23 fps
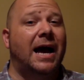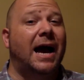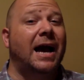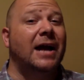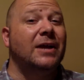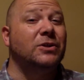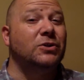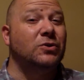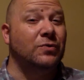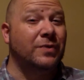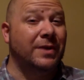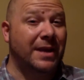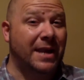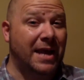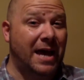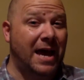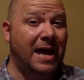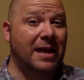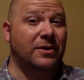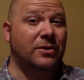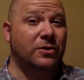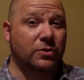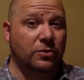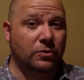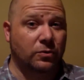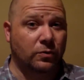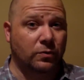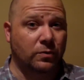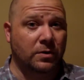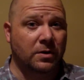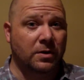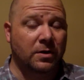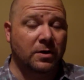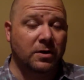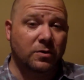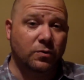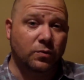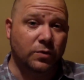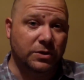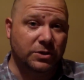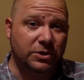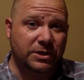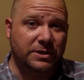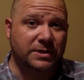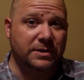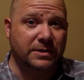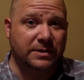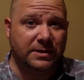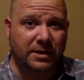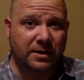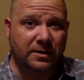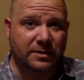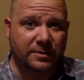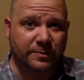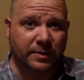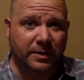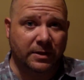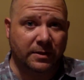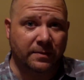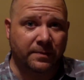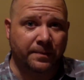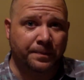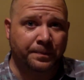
I do not do what Jesus tells me.